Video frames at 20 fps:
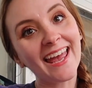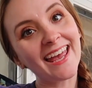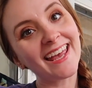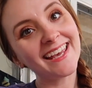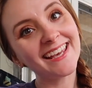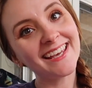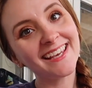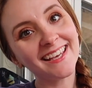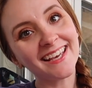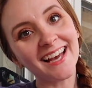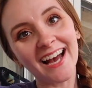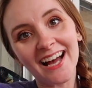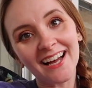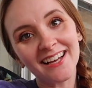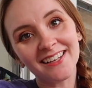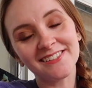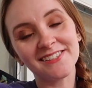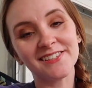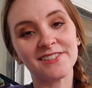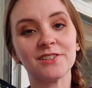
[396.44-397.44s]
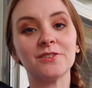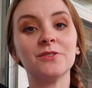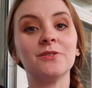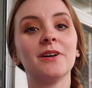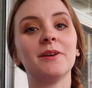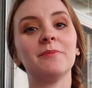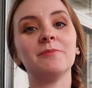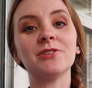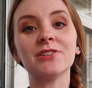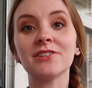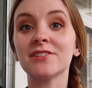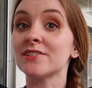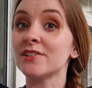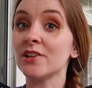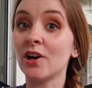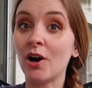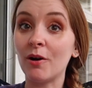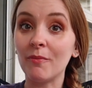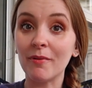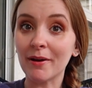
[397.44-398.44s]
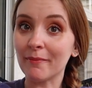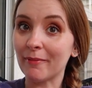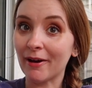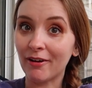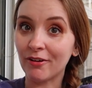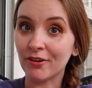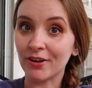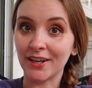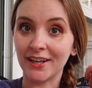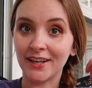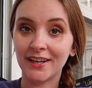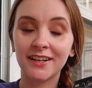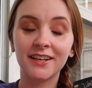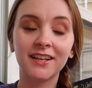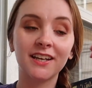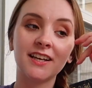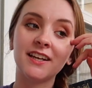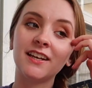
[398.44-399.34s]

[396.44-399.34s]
Hey, so I'm just on my balcony